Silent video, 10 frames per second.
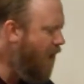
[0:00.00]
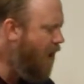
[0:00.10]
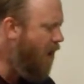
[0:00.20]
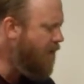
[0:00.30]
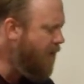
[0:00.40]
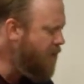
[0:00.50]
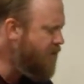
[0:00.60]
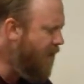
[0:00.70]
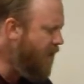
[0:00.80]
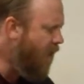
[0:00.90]
But it
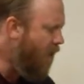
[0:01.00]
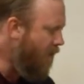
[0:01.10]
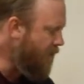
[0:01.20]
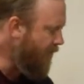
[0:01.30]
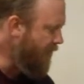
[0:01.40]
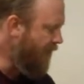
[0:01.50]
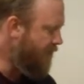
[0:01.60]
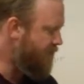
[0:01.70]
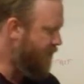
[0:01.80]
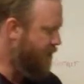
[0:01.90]
was very hard with the
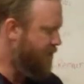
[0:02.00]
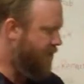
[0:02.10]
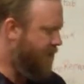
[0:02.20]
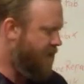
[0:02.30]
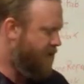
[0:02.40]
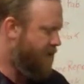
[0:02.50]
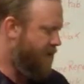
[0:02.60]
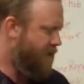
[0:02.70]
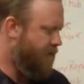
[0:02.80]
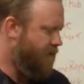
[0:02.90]
endoscope to get it
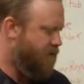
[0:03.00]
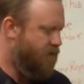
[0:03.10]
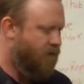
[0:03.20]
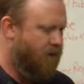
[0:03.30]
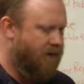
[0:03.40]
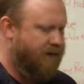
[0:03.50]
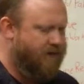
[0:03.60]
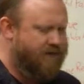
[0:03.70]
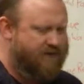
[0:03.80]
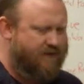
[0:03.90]
to work.
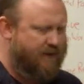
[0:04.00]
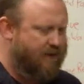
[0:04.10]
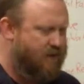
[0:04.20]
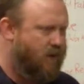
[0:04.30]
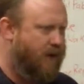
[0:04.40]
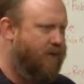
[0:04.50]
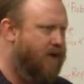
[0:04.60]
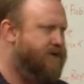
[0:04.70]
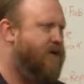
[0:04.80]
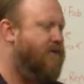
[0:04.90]
It was, 20
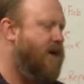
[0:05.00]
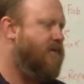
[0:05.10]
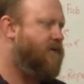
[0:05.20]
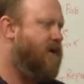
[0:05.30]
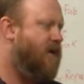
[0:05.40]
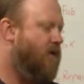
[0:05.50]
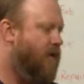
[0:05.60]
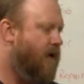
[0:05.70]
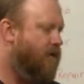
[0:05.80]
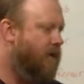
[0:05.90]
bucks off Amazon
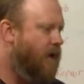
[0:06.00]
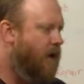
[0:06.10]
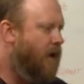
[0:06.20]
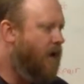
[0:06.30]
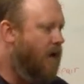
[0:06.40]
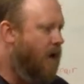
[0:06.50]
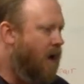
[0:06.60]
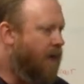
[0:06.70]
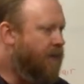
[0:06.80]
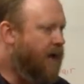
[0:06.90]
or whatever.
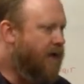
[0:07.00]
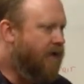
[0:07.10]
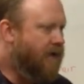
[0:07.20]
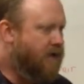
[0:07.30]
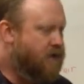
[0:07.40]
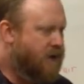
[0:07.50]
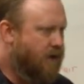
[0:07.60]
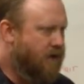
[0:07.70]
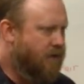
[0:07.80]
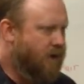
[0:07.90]
I plan on
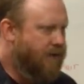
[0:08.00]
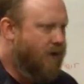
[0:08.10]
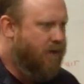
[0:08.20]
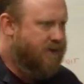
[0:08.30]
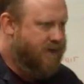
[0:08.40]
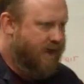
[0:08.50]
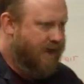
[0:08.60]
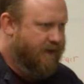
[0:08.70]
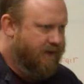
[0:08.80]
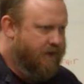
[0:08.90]
also repurposing
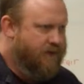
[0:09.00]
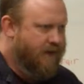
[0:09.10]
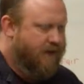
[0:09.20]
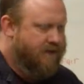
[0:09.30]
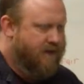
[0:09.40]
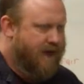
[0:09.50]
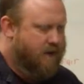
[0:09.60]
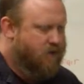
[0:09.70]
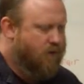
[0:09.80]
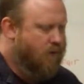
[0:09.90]
it and using it as an
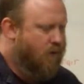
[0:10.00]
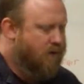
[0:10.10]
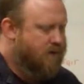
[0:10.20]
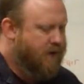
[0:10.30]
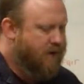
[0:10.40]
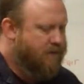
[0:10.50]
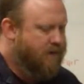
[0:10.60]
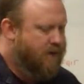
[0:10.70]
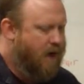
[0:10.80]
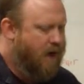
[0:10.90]
actual bore scope.
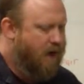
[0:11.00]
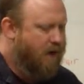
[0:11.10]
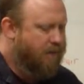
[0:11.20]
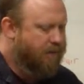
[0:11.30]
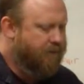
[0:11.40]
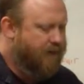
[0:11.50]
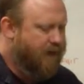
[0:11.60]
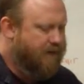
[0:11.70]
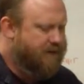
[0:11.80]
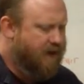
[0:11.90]

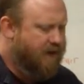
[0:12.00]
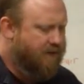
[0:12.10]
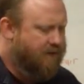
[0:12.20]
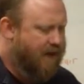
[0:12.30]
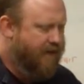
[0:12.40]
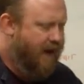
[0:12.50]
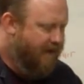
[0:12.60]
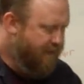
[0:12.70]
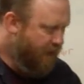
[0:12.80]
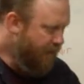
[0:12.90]
It's a
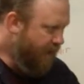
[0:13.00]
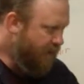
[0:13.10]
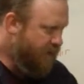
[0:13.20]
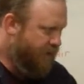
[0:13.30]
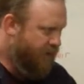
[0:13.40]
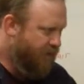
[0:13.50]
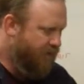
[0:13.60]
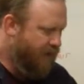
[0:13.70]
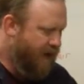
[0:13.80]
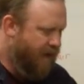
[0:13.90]
5.5 millimeter, so it'll
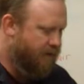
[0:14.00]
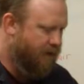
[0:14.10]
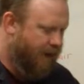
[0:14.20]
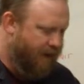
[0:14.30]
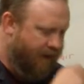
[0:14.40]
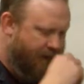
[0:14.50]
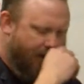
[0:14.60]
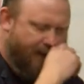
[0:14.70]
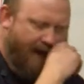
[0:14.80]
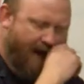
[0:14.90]
fit down like a
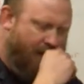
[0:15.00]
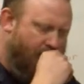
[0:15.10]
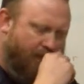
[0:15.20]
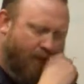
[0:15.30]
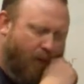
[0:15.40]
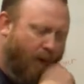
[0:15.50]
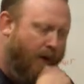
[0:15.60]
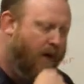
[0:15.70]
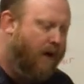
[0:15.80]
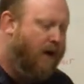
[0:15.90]
30 caliber
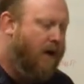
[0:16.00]
bore.